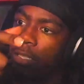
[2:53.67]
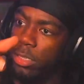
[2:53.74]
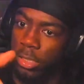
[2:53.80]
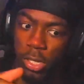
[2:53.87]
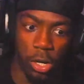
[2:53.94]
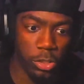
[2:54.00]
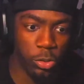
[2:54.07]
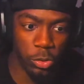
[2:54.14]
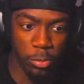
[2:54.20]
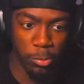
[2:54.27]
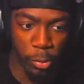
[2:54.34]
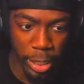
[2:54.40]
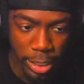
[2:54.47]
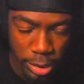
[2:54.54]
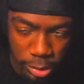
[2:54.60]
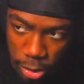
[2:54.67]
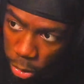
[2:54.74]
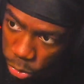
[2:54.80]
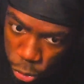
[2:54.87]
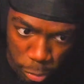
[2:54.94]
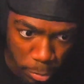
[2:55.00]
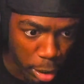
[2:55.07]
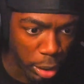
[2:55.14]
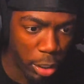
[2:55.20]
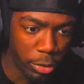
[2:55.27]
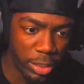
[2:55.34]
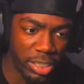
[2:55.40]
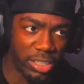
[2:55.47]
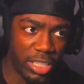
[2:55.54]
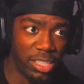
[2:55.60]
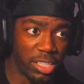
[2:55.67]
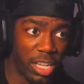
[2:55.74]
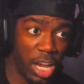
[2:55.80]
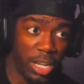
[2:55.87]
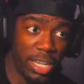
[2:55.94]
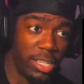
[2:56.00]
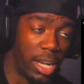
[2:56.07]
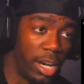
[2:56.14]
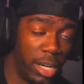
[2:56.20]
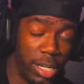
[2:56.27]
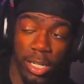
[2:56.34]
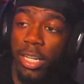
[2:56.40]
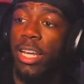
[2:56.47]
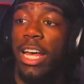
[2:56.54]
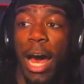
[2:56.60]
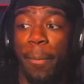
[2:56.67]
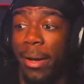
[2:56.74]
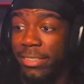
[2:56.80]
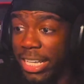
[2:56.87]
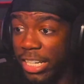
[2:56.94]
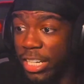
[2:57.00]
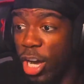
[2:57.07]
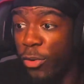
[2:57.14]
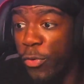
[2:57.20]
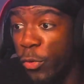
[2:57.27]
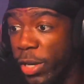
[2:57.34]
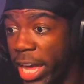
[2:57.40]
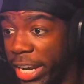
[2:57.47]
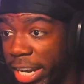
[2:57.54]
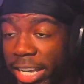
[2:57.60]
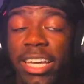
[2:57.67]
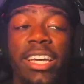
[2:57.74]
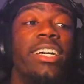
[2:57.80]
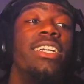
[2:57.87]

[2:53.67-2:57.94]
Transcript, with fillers: Talk to him, boy. Talk to him. Hold on. This, this, this uh, I'm about to say Kung Fu Kenny.